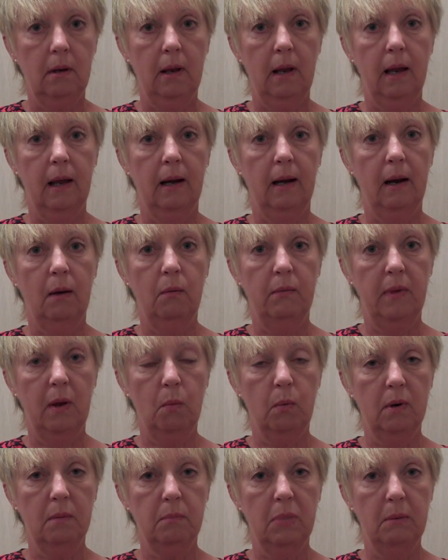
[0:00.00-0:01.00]
and I, they
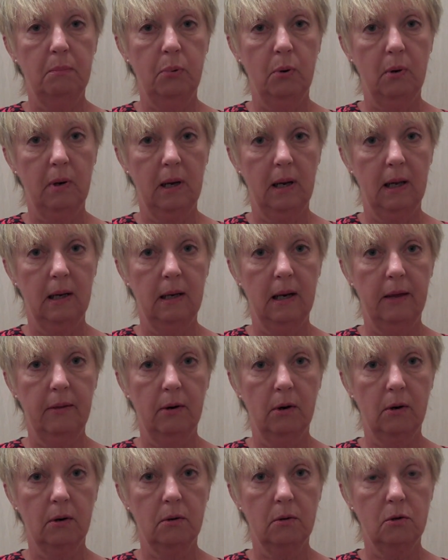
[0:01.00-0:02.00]
wouldn't be putting
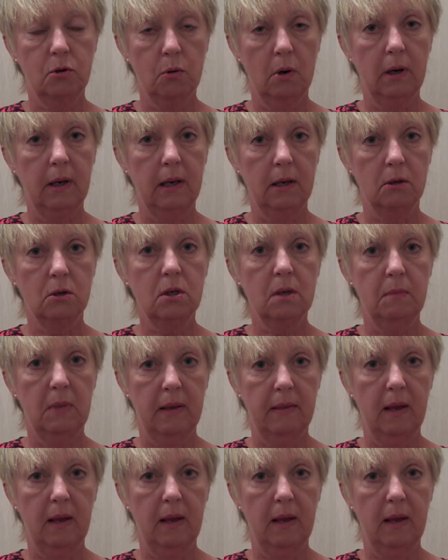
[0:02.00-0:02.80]
another drug into me.